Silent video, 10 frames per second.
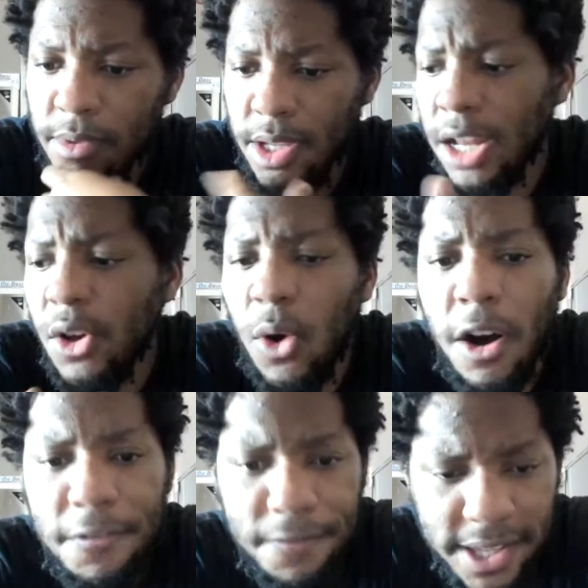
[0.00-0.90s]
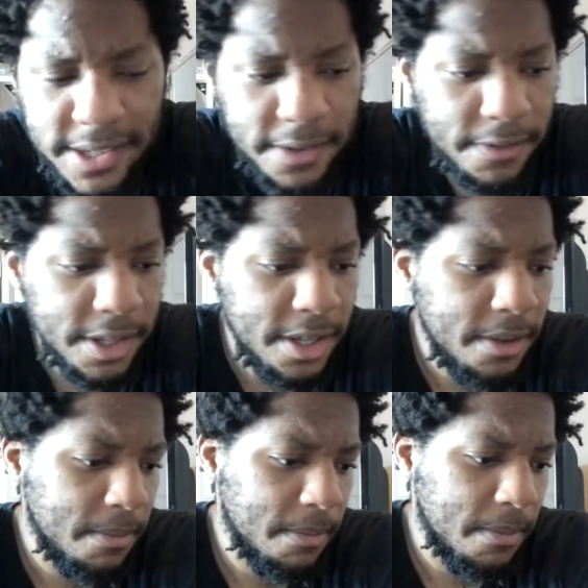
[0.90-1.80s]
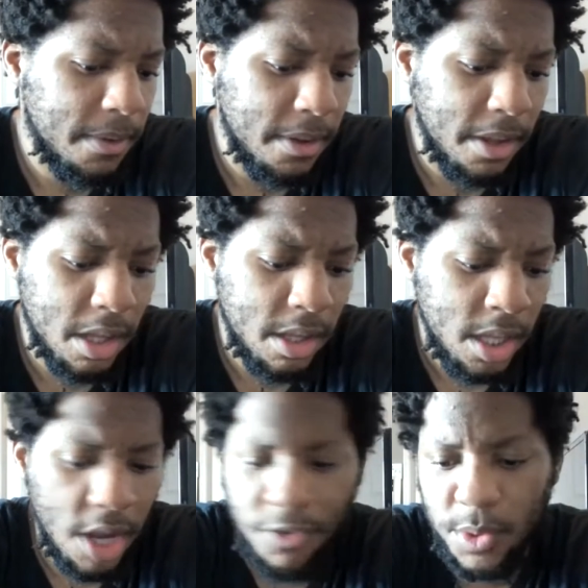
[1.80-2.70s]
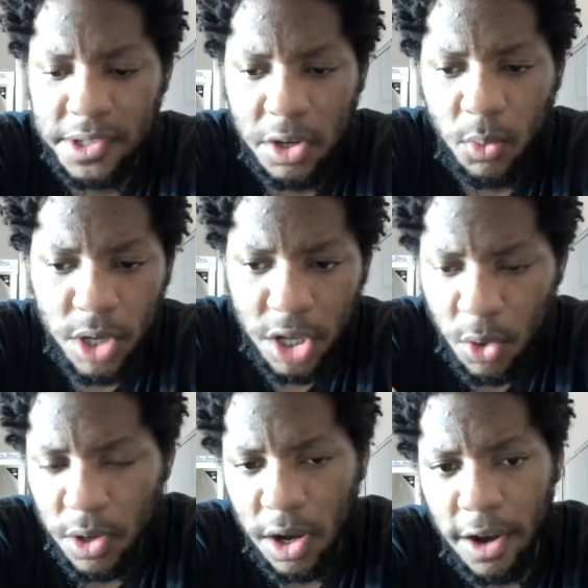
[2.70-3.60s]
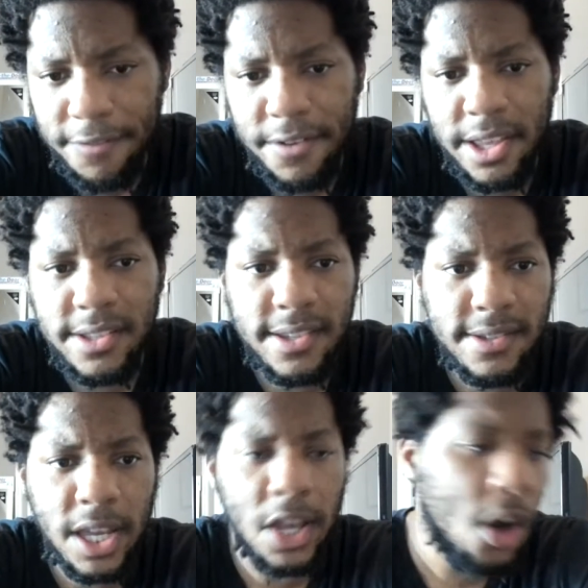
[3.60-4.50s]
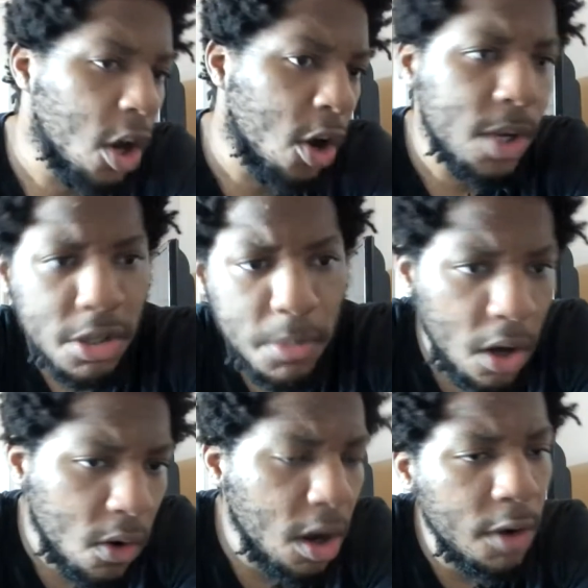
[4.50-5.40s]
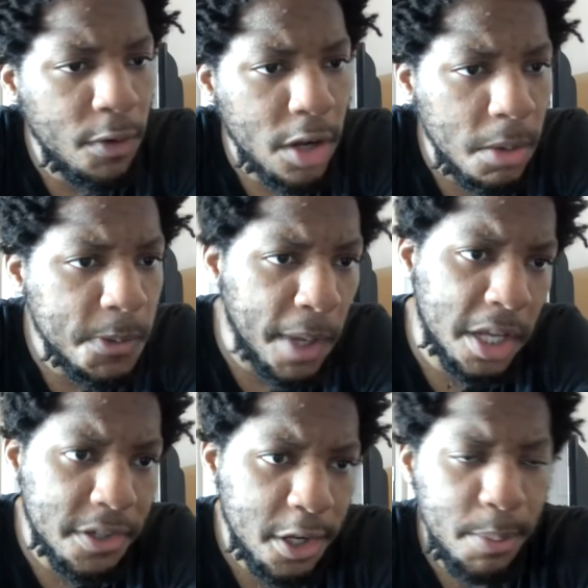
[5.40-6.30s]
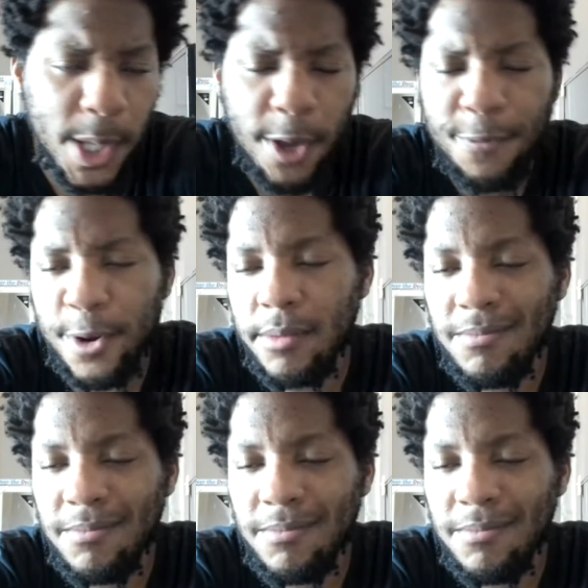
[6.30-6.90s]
I know offensively, everyone's going to want to go to offense and say, oh, when Jamal Crawford comes back, it's going to be different.